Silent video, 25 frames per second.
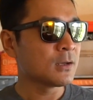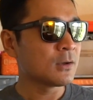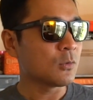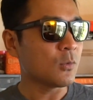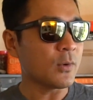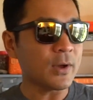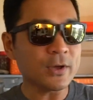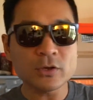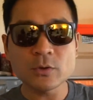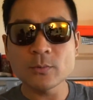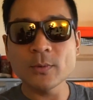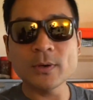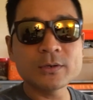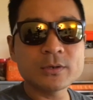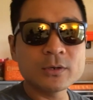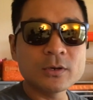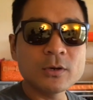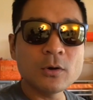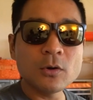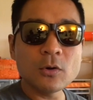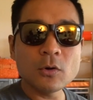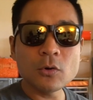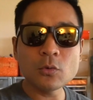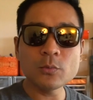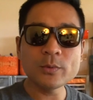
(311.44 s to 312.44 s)
where you want to
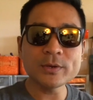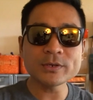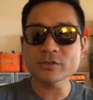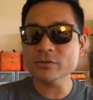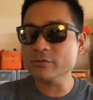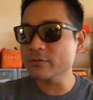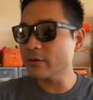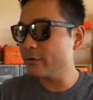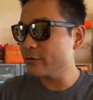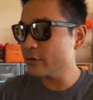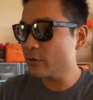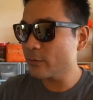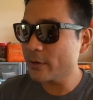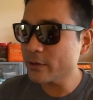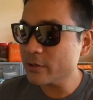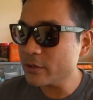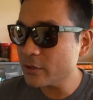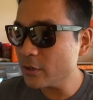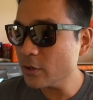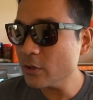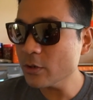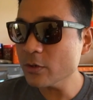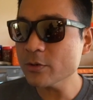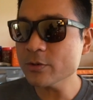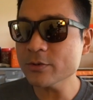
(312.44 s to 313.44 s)
go, which route you want to
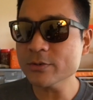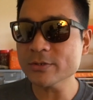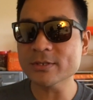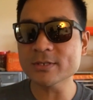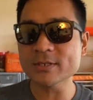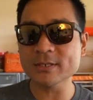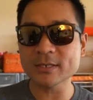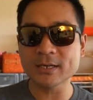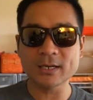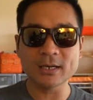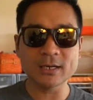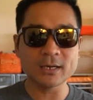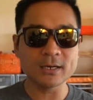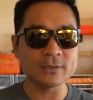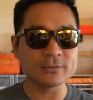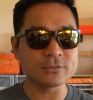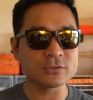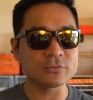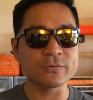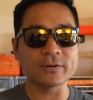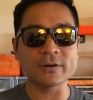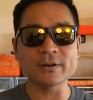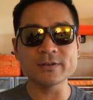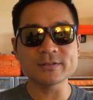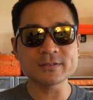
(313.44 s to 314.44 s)
use. It's
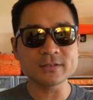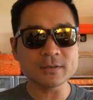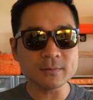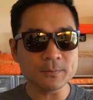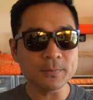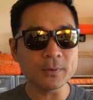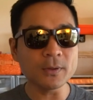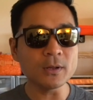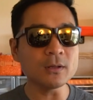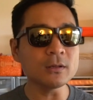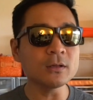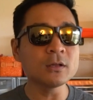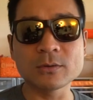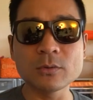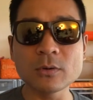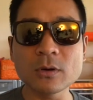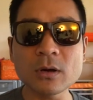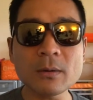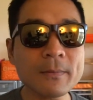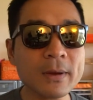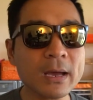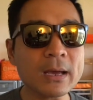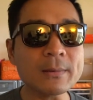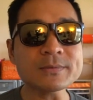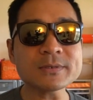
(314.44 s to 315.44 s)
very simple. Google
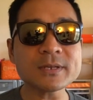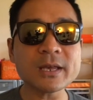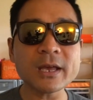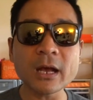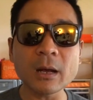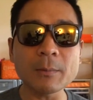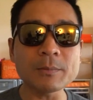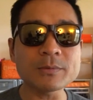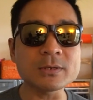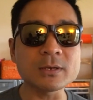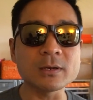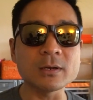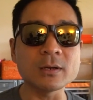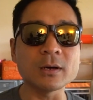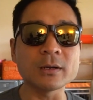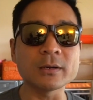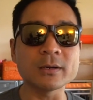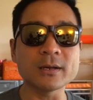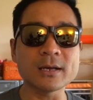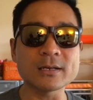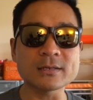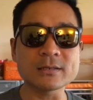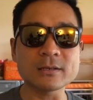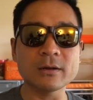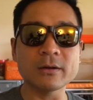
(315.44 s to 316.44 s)
Maps helps a
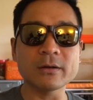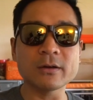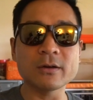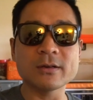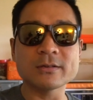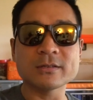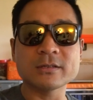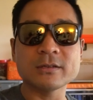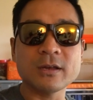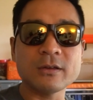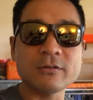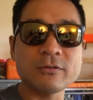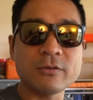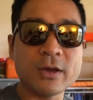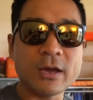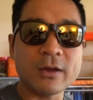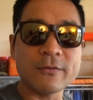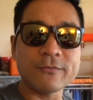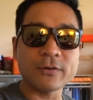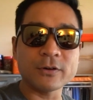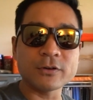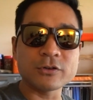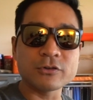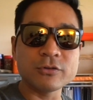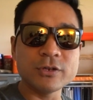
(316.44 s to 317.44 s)
lot. As long as you
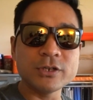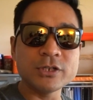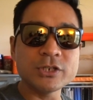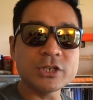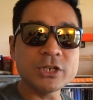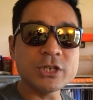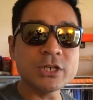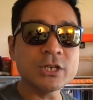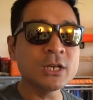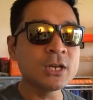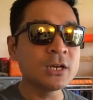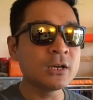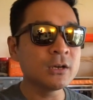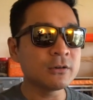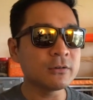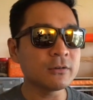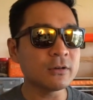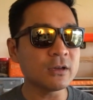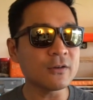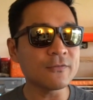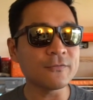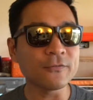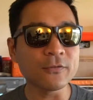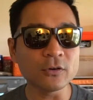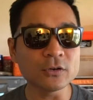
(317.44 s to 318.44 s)
have a 3G, you
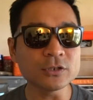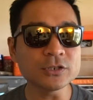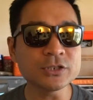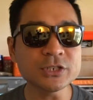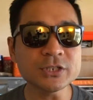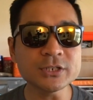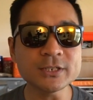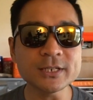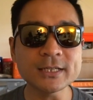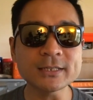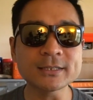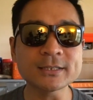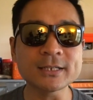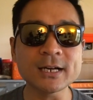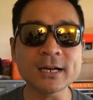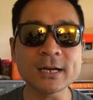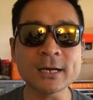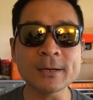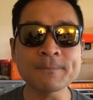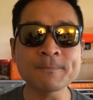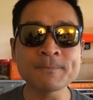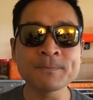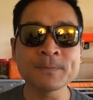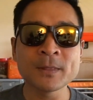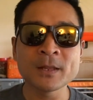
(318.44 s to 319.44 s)
have 4G
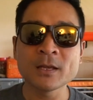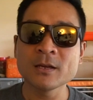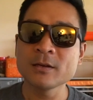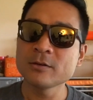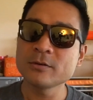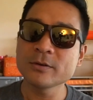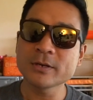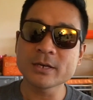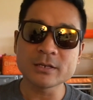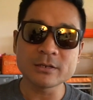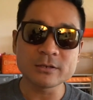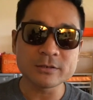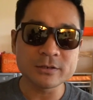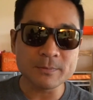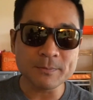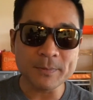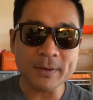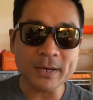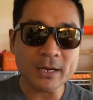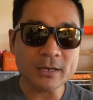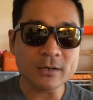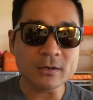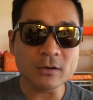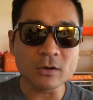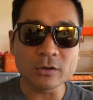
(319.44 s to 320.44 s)
data, you can
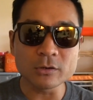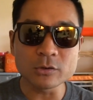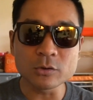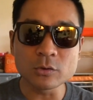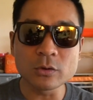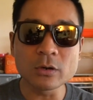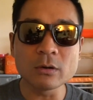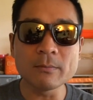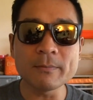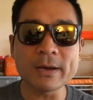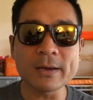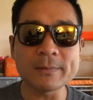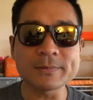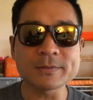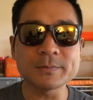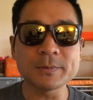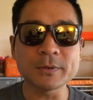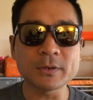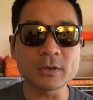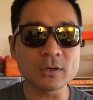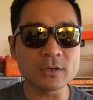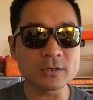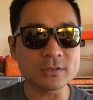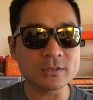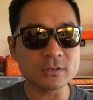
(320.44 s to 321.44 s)
depend on Google Maps
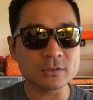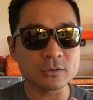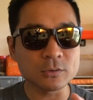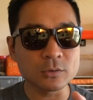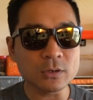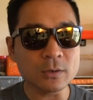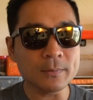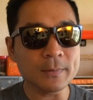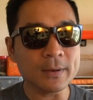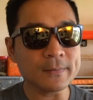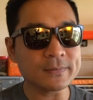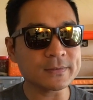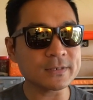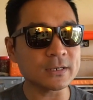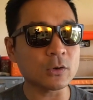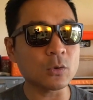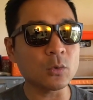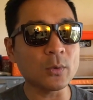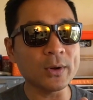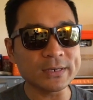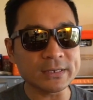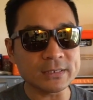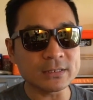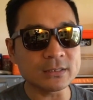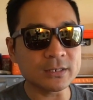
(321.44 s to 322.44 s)
because Google Maps are
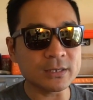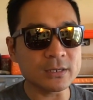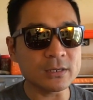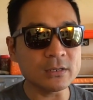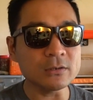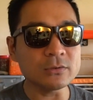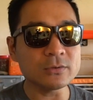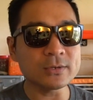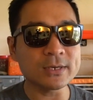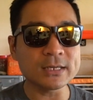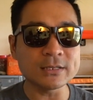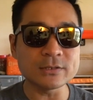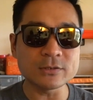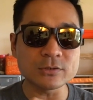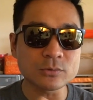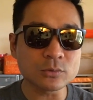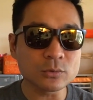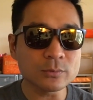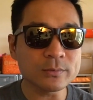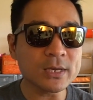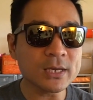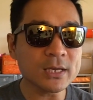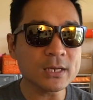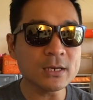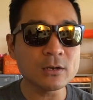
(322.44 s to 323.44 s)
quite detailed. You can
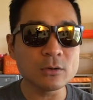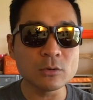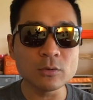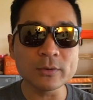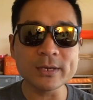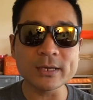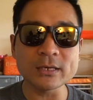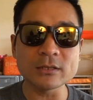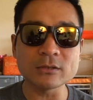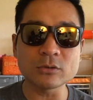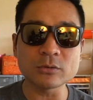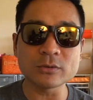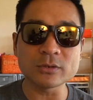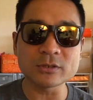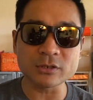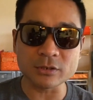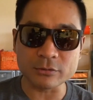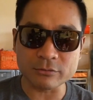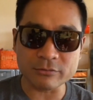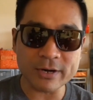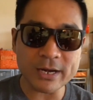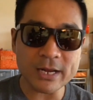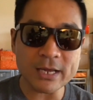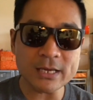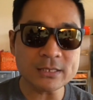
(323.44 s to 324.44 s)
zoom in, look into the
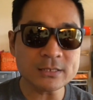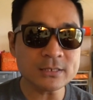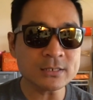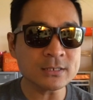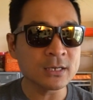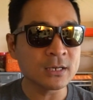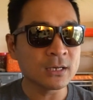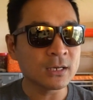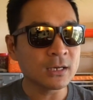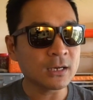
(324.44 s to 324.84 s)
terrains,